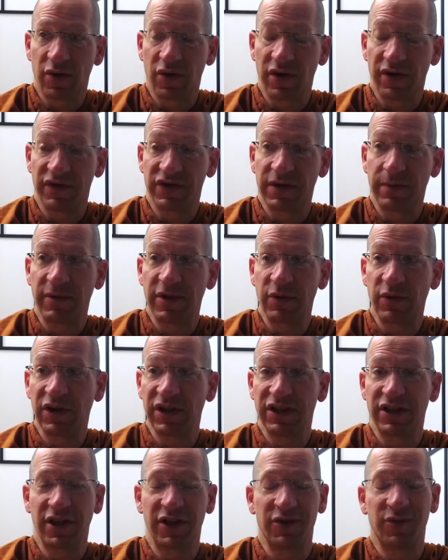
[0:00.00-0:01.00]
if somebody
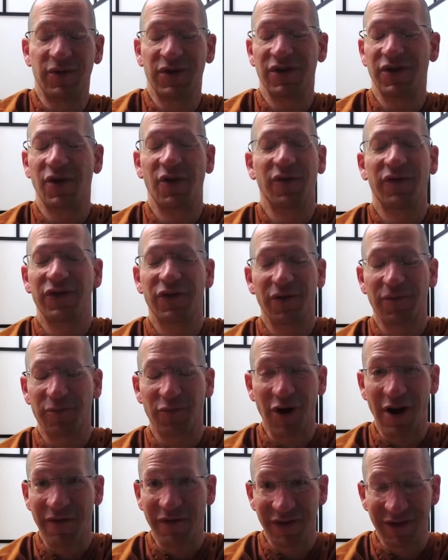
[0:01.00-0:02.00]
really does want to know your
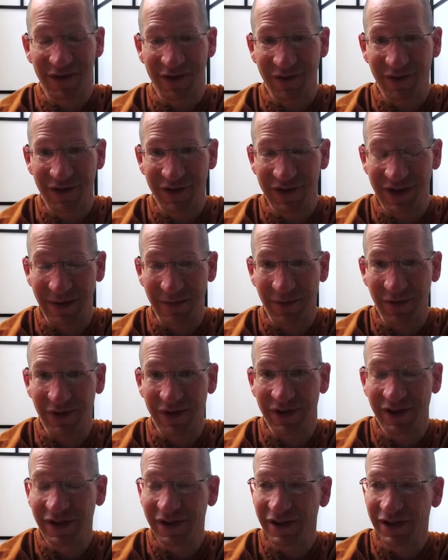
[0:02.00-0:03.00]
preference, for
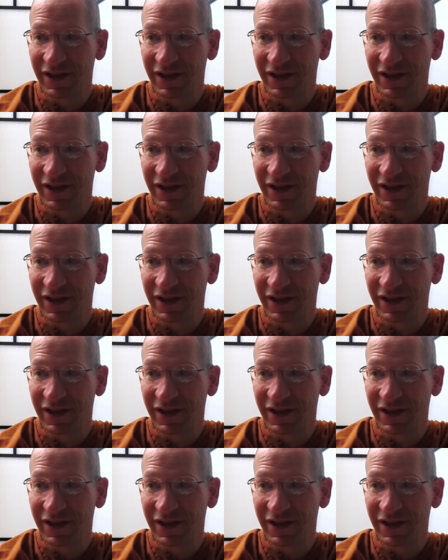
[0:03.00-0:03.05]
example,